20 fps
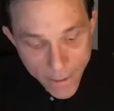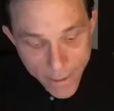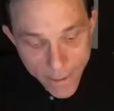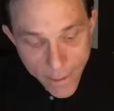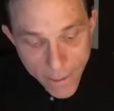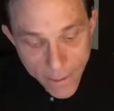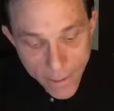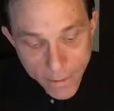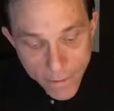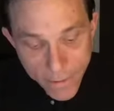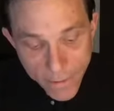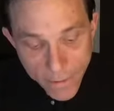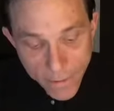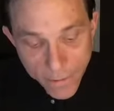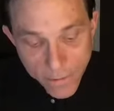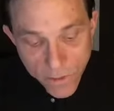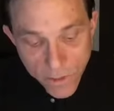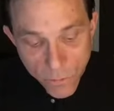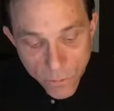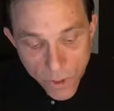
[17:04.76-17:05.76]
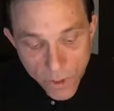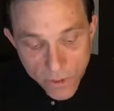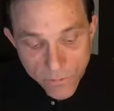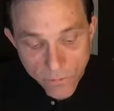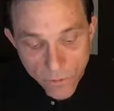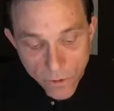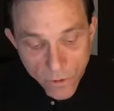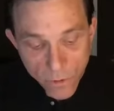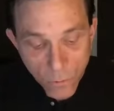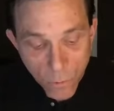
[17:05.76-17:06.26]
and she
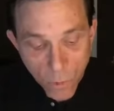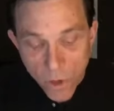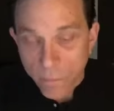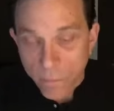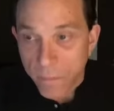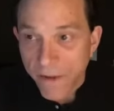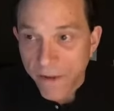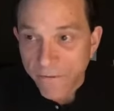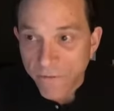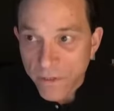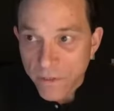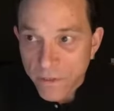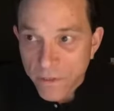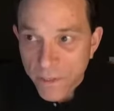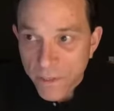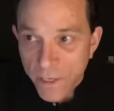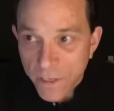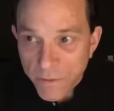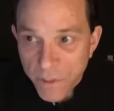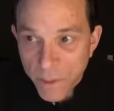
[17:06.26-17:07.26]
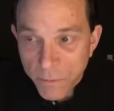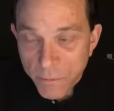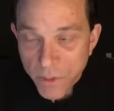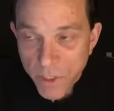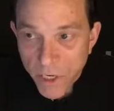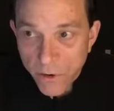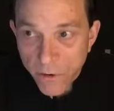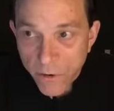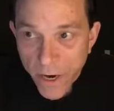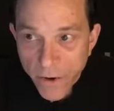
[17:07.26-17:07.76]
worked for Warren Buffett's
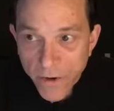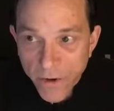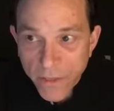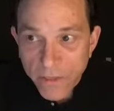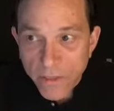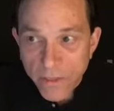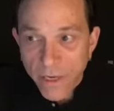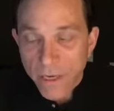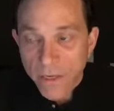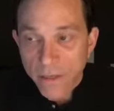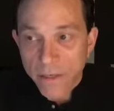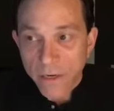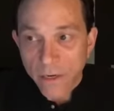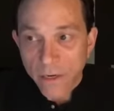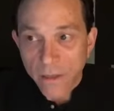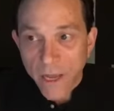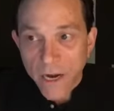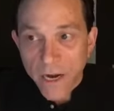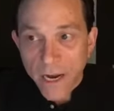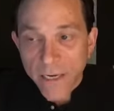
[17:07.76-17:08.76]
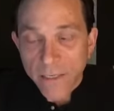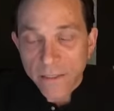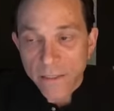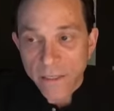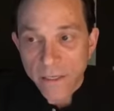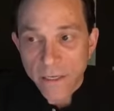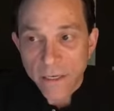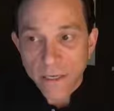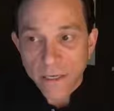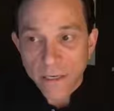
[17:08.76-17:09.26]
subsidiaries and did a lot of
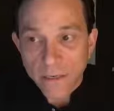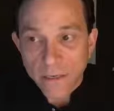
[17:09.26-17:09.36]
IT and